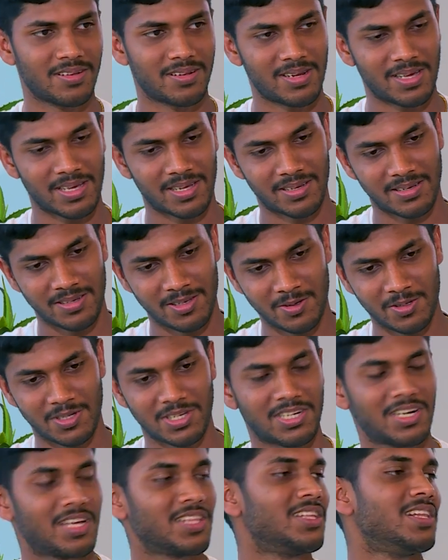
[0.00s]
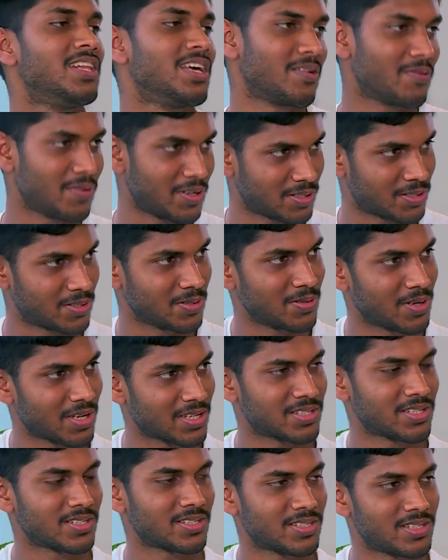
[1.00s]
like using another language to
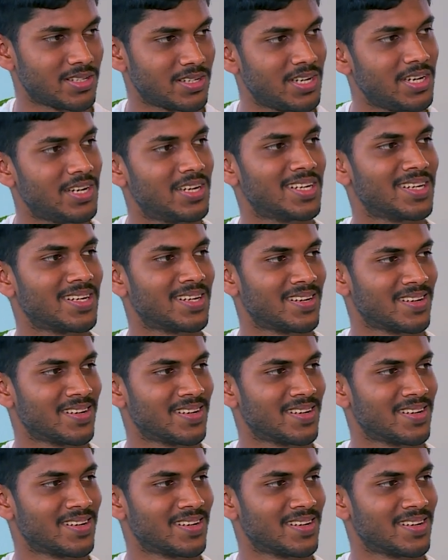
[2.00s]
access the data.